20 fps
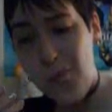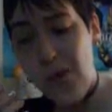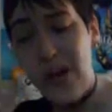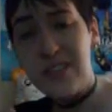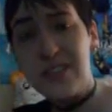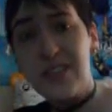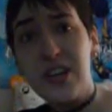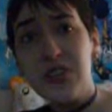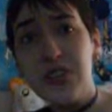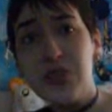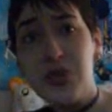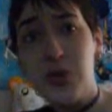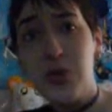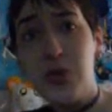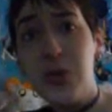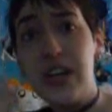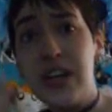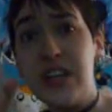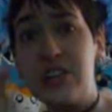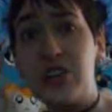as I
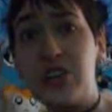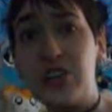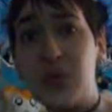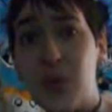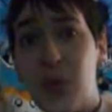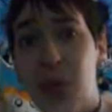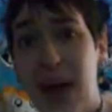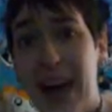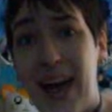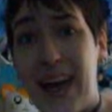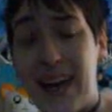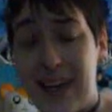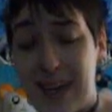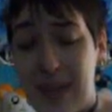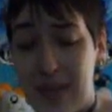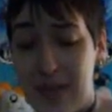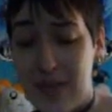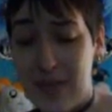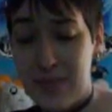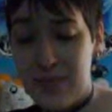chewed, it shrank.
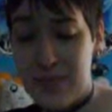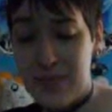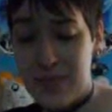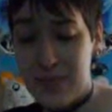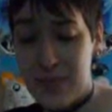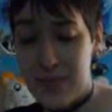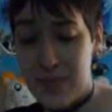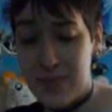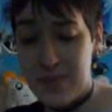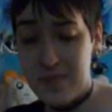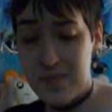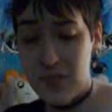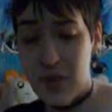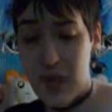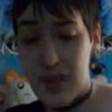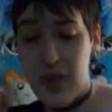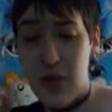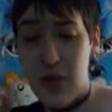And